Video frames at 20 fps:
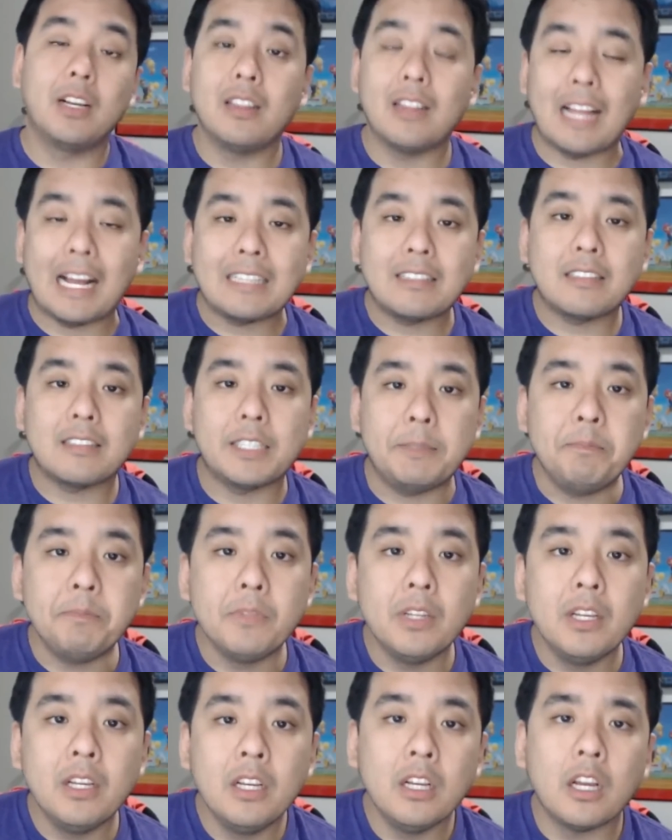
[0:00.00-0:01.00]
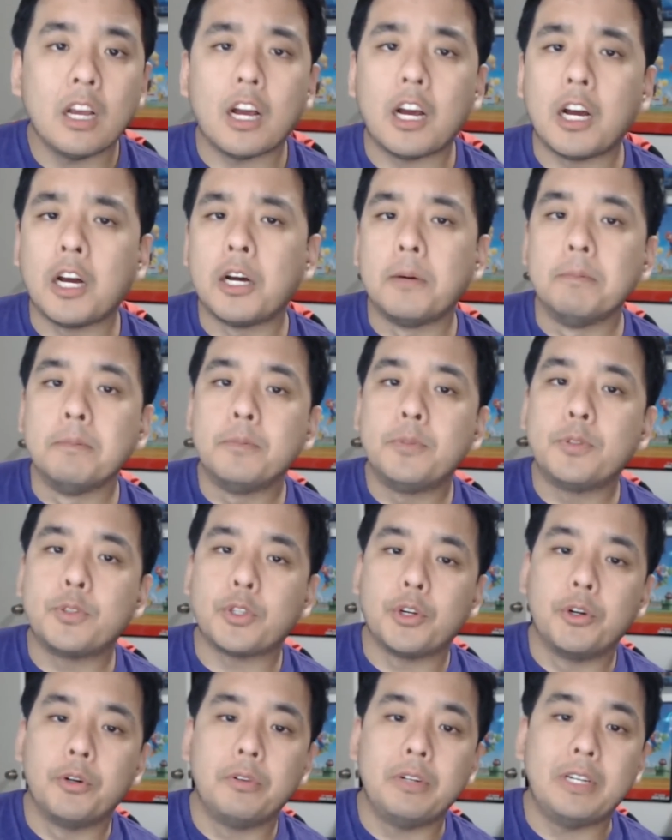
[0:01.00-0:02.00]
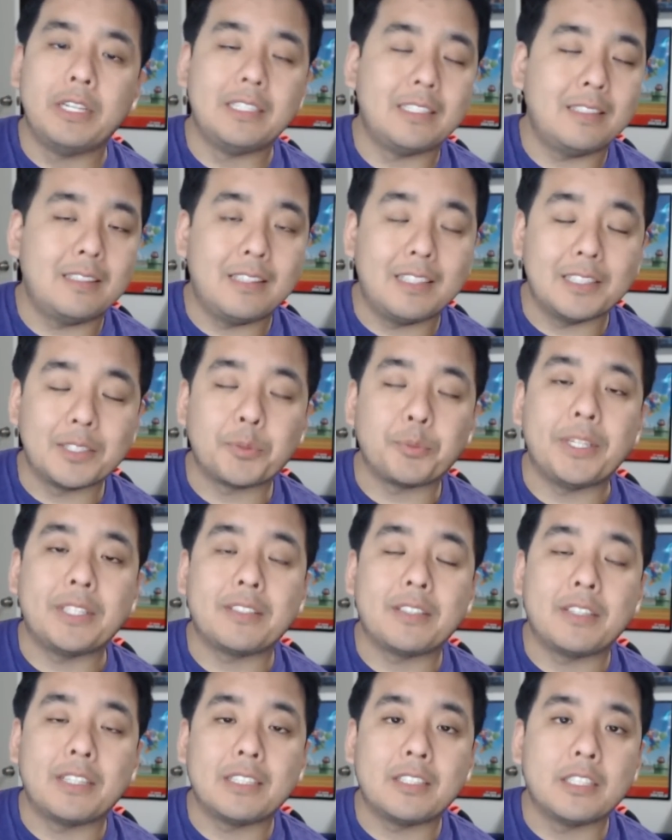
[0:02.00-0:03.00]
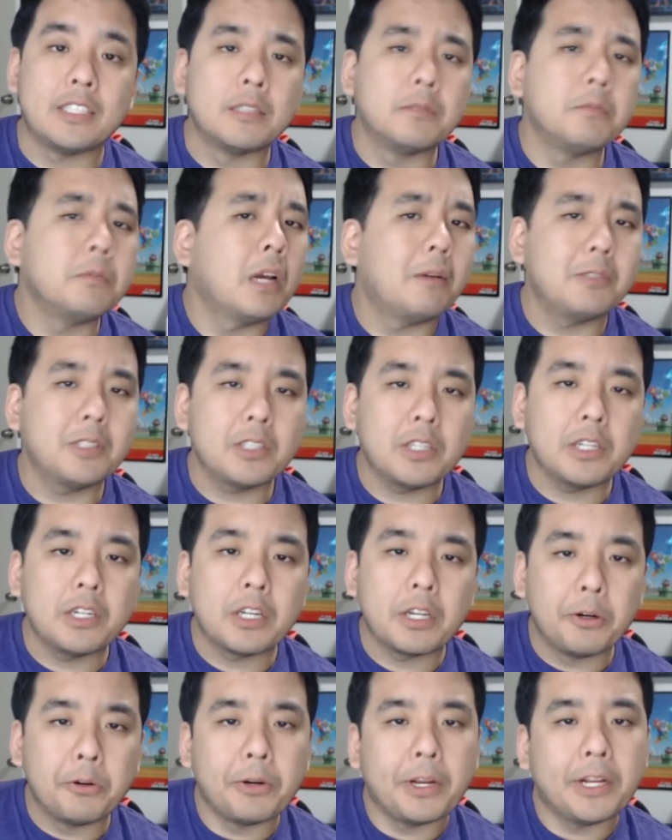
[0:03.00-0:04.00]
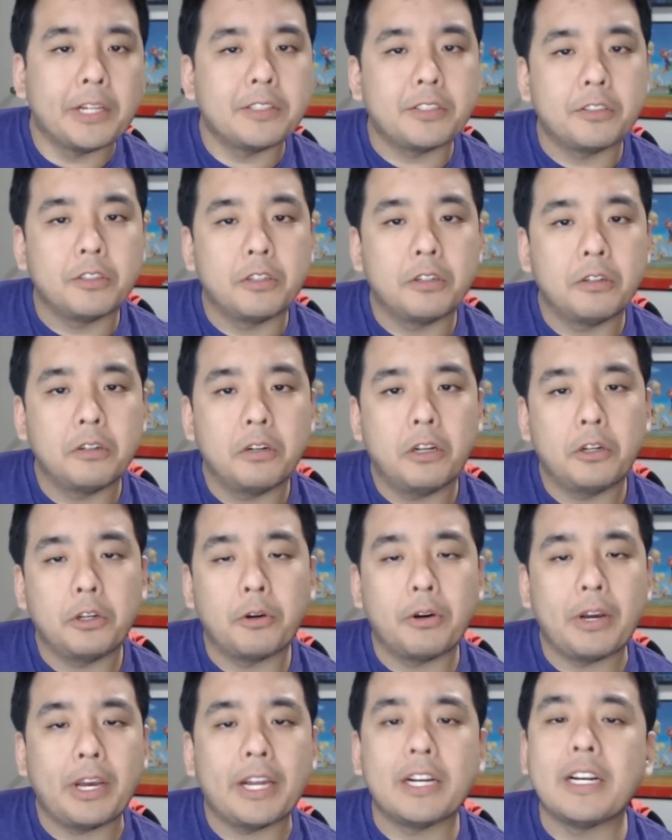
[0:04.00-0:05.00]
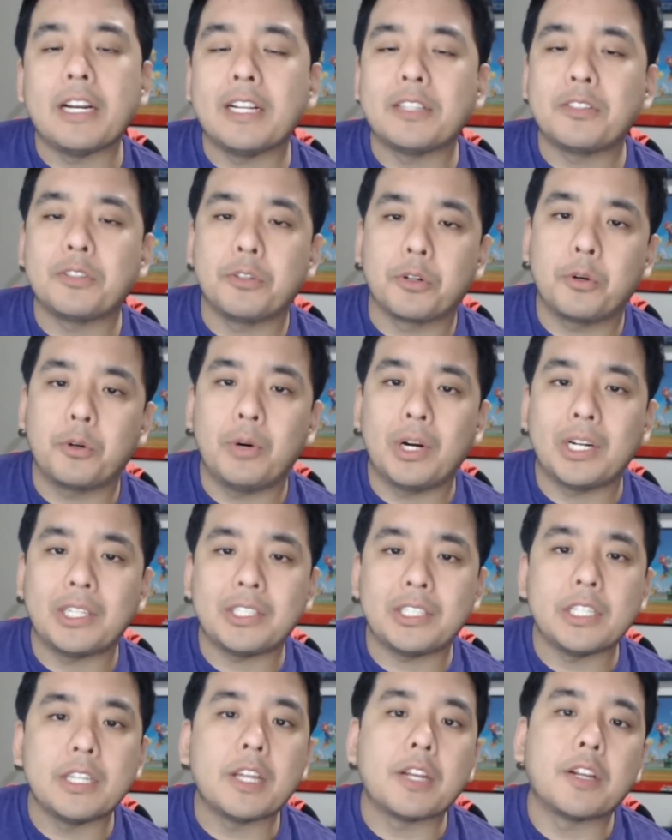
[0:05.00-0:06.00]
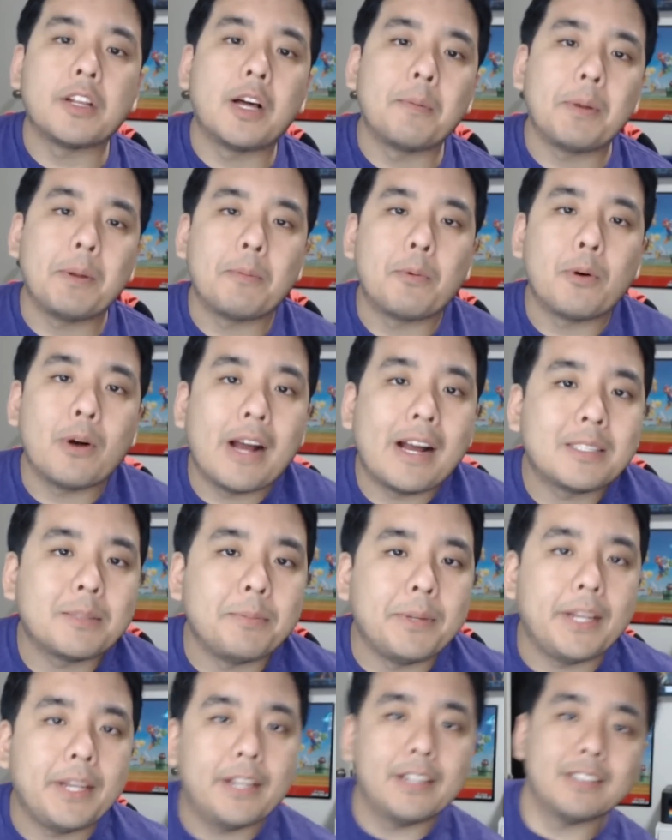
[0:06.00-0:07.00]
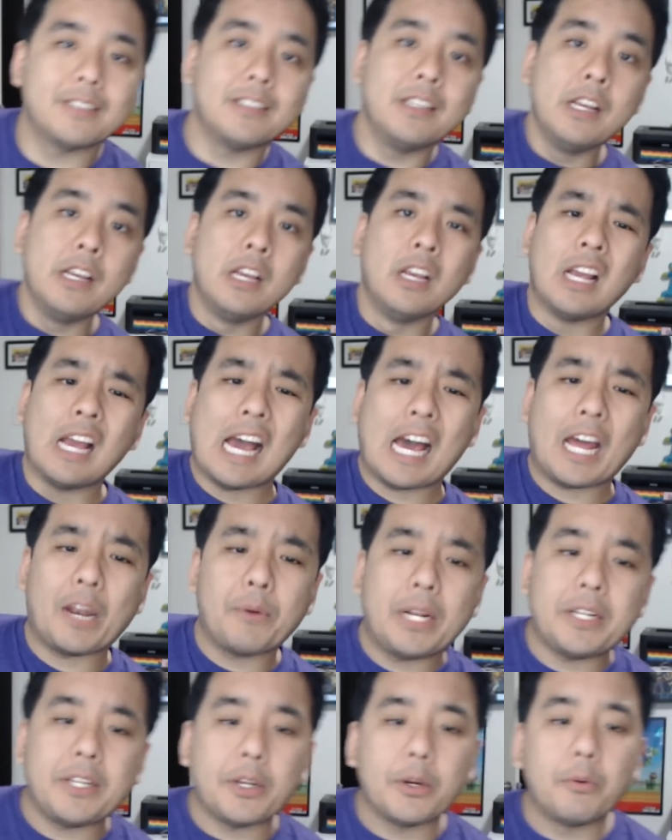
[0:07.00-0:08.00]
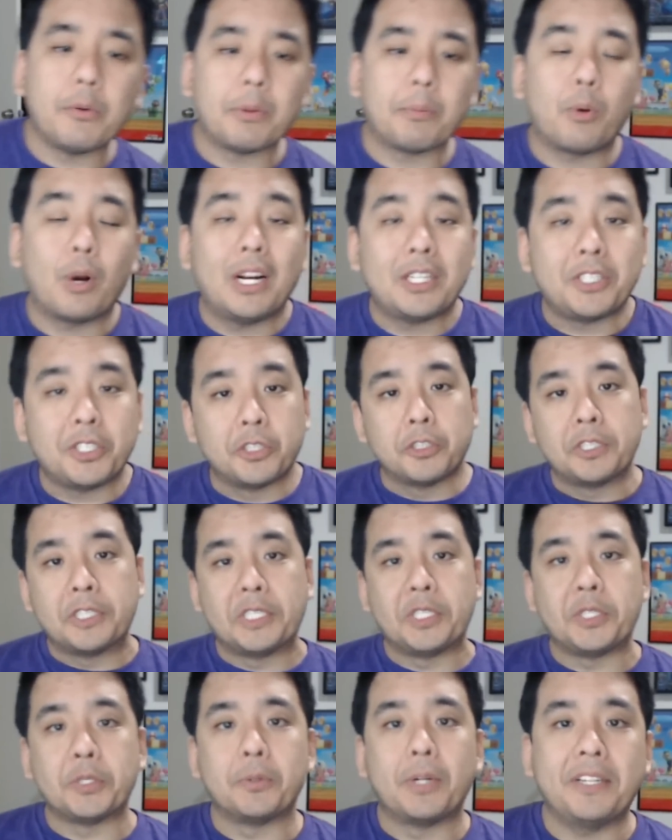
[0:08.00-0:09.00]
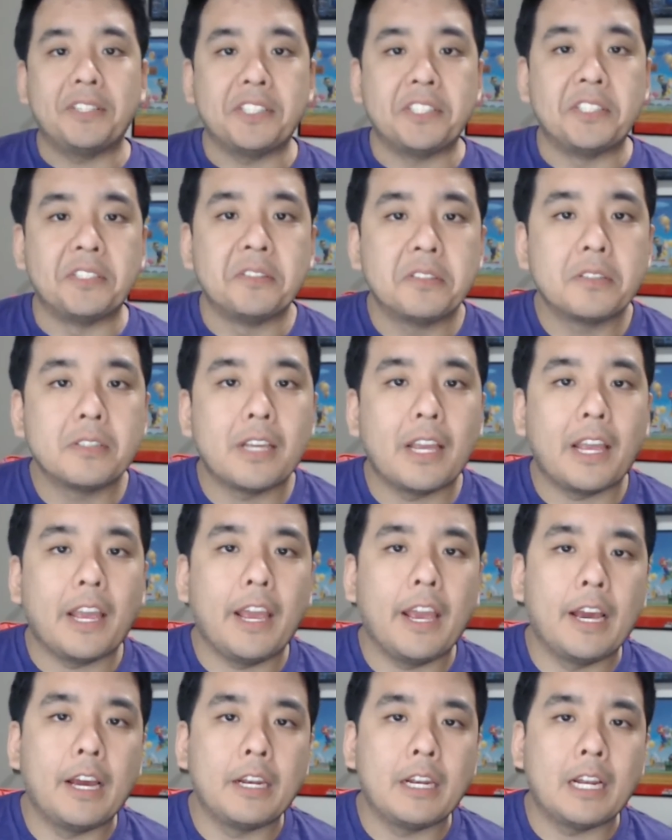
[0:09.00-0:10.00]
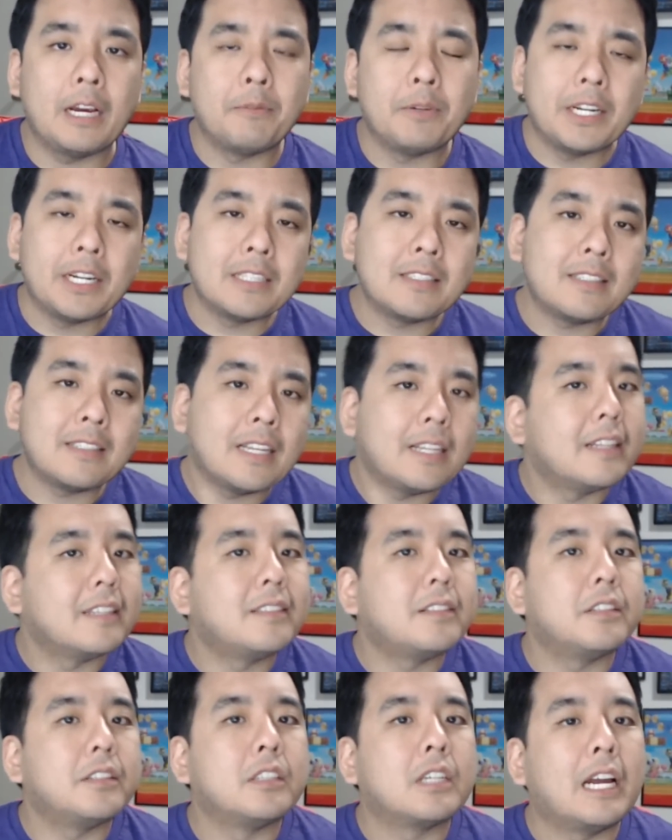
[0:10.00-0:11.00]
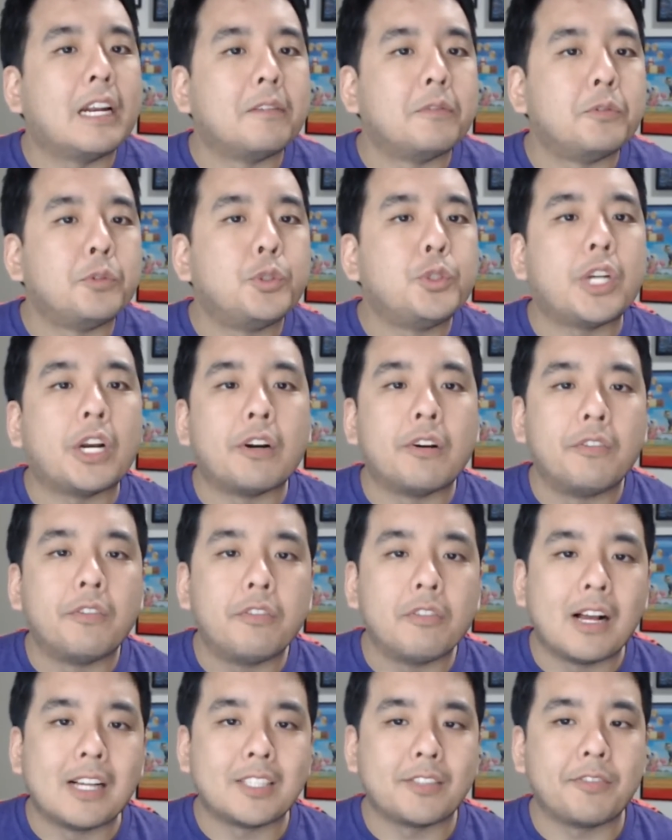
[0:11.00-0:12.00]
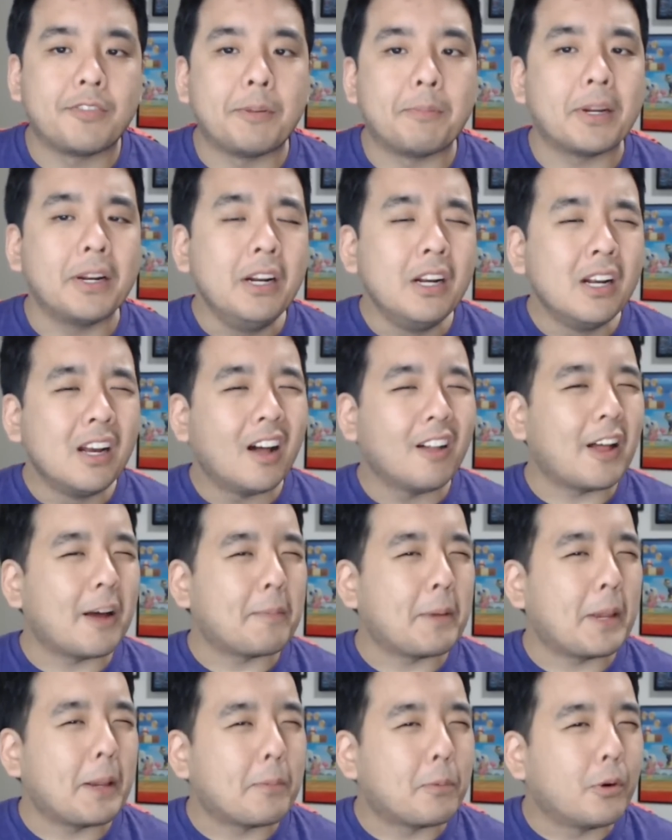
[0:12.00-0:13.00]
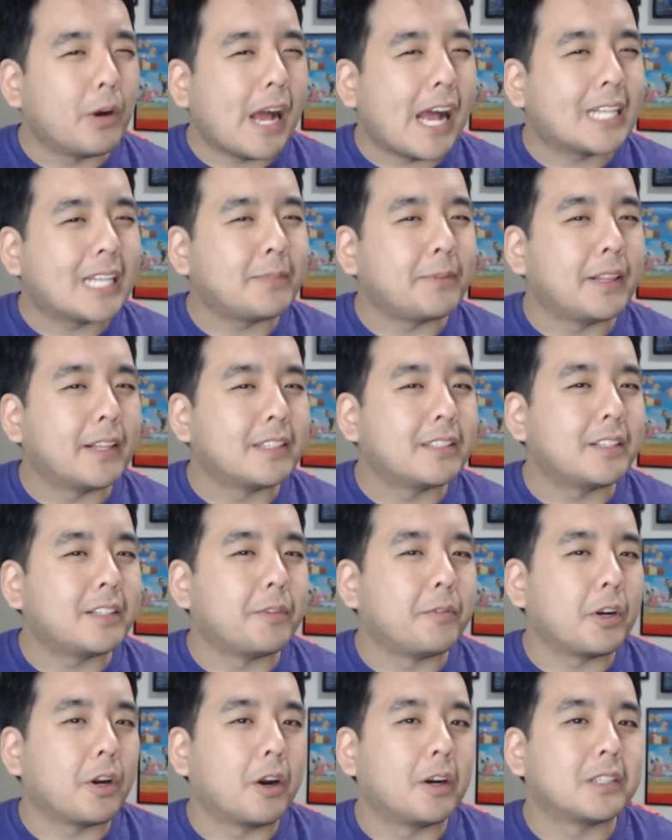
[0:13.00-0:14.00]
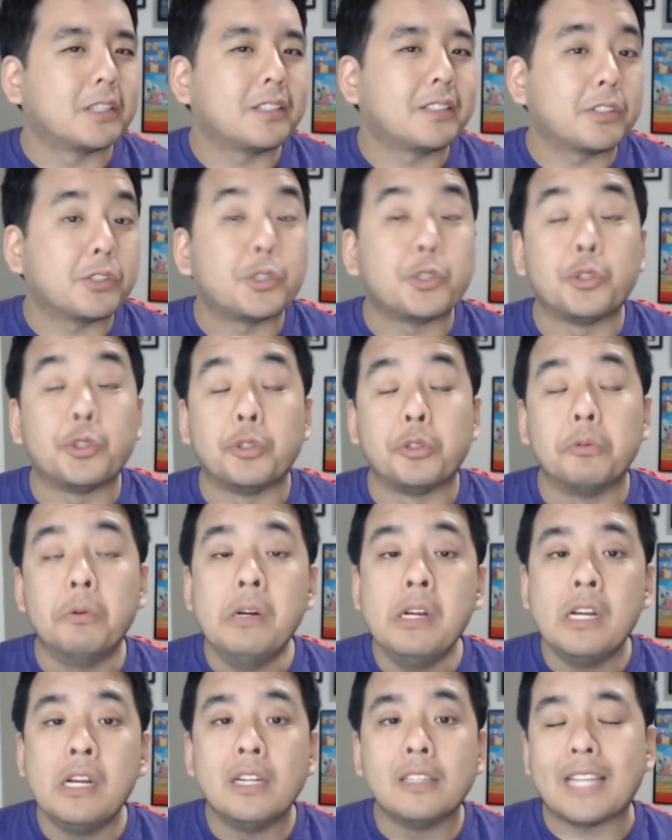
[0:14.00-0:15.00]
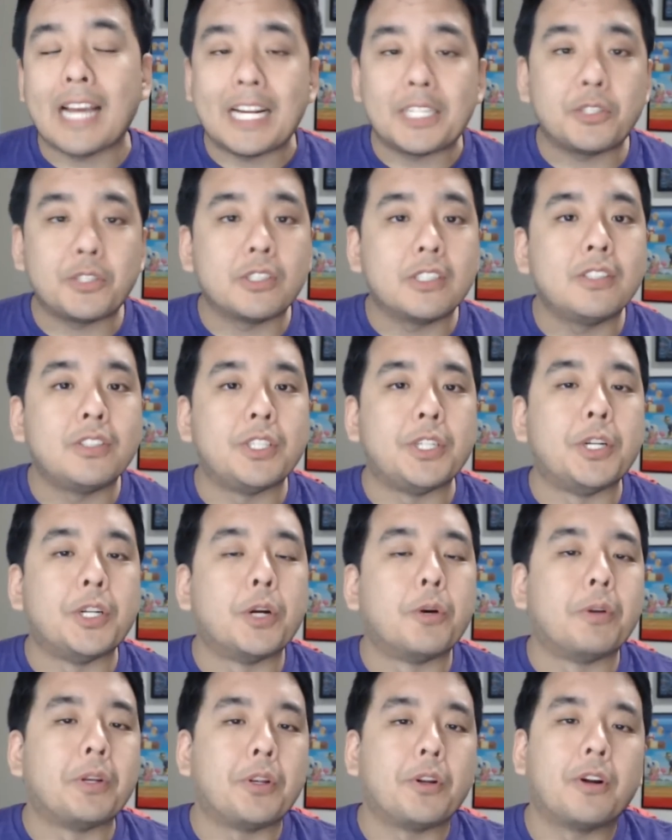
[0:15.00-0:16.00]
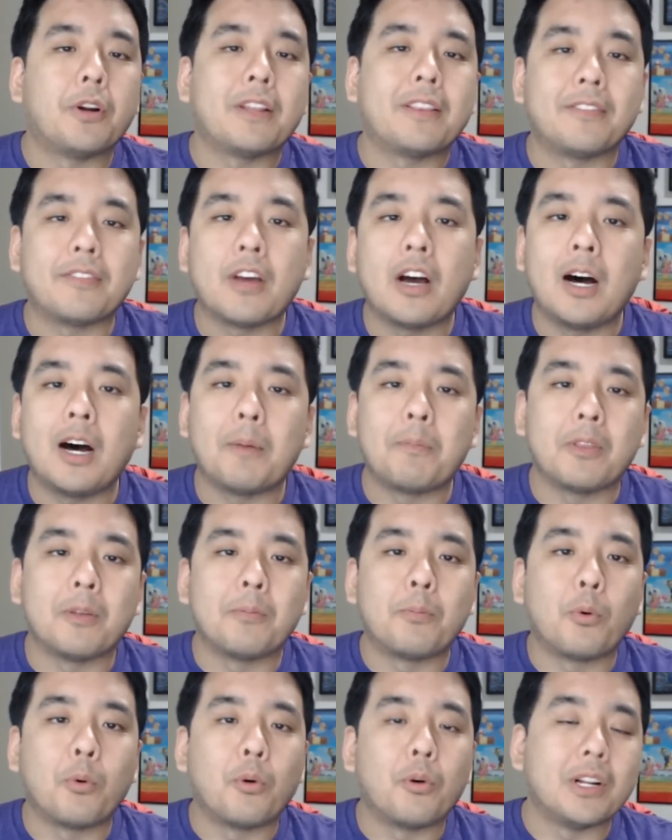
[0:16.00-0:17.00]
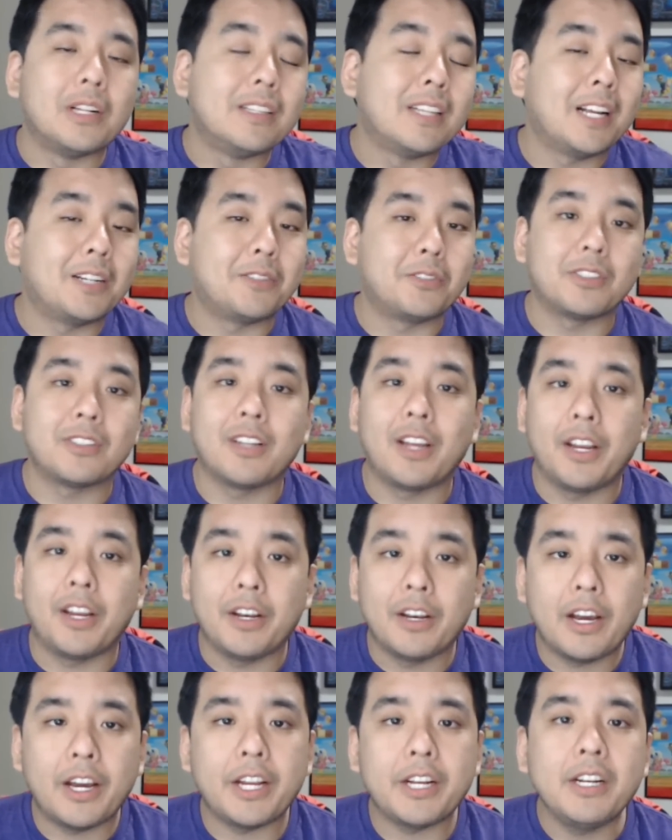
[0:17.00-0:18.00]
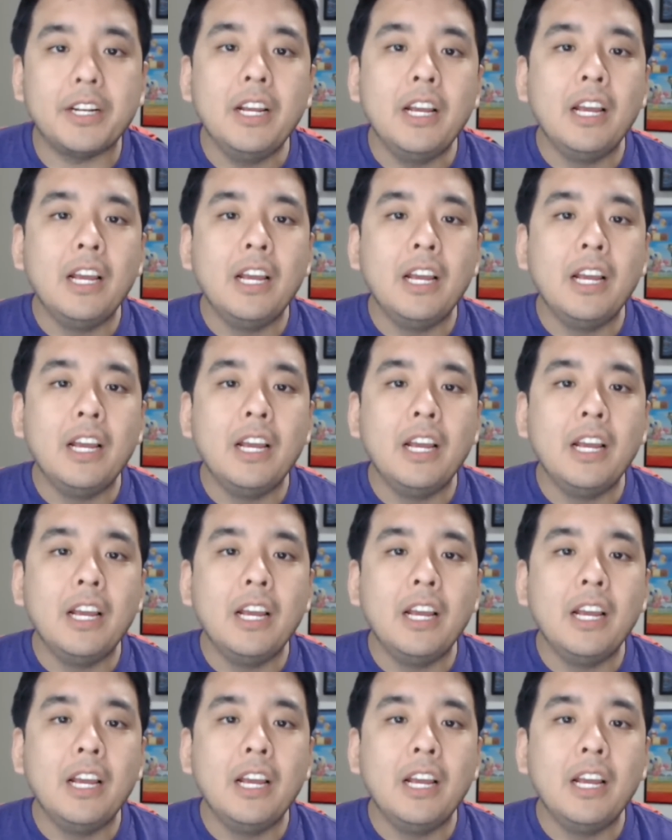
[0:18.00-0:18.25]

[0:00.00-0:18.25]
Lastly, so in this week's edition, I'm just gonna go ahead and answer a question that a lot of people ask me is, how do I deal with pressure situations? And I'm gonna extend this to kind of general philosophy, but a lot of people ask me this in regards to Tetris. When you're at the top of the board in Tetris 99,